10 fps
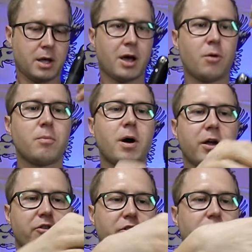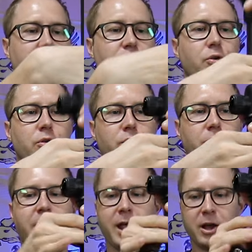how much shorter
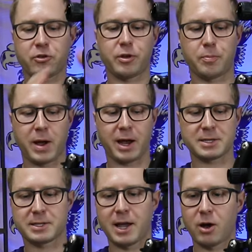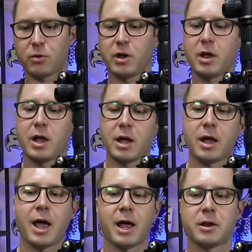that actually packs down.
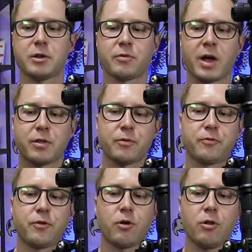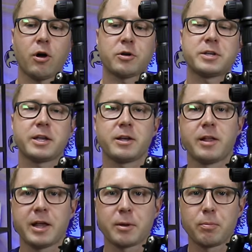And you've got the full
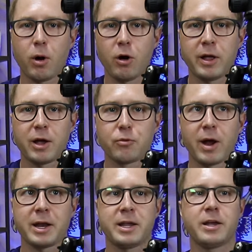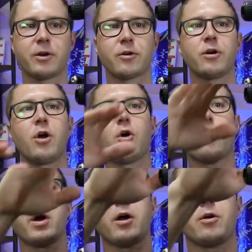articulating ball head right here,
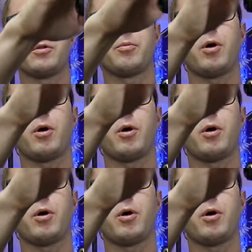where the